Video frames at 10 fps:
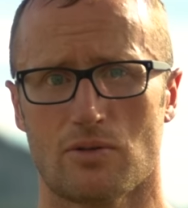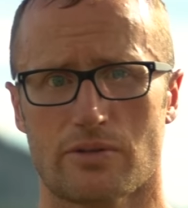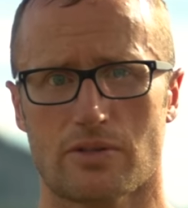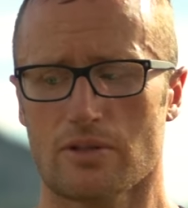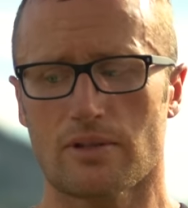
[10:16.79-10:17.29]

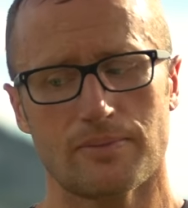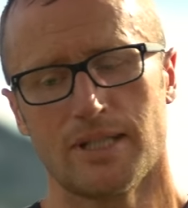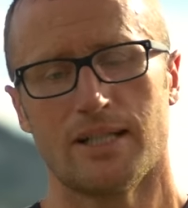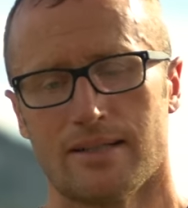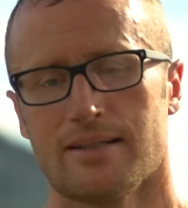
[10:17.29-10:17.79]
holster,
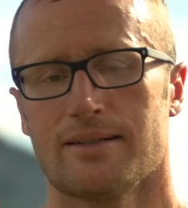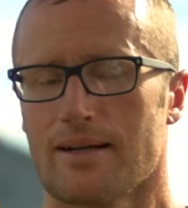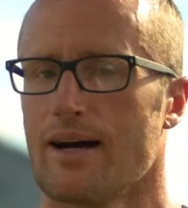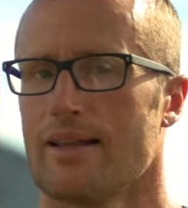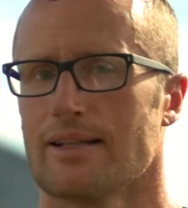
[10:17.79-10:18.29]

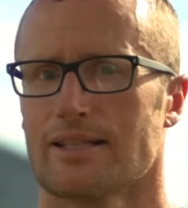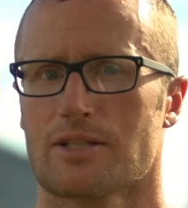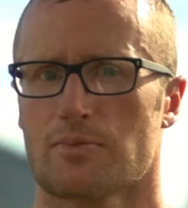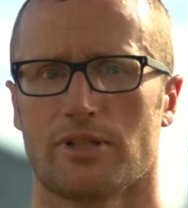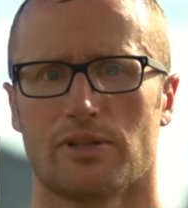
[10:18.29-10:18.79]
I think
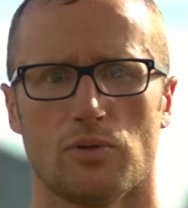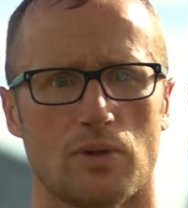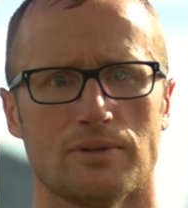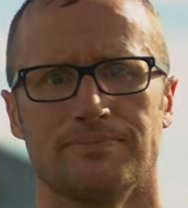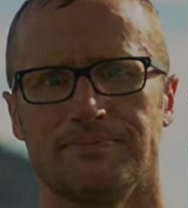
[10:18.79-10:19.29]
that's pretty cool.